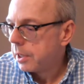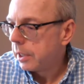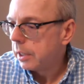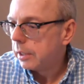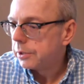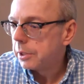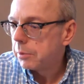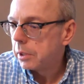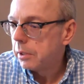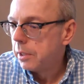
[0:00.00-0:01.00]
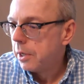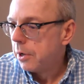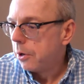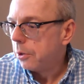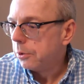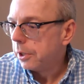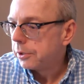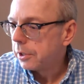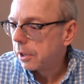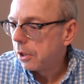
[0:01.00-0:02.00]
uh, it seemed to hold on
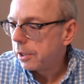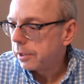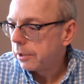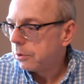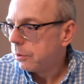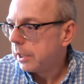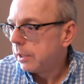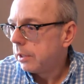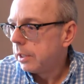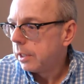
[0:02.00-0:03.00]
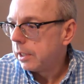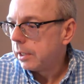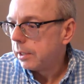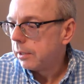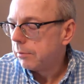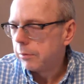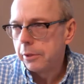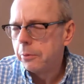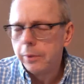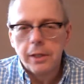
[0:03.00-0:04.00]
to the cloth a little well, uh, a
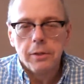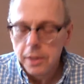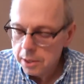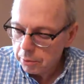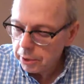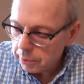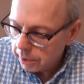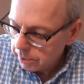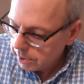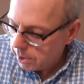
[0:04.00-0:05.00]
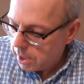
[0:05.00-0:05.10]
little well, pretty well.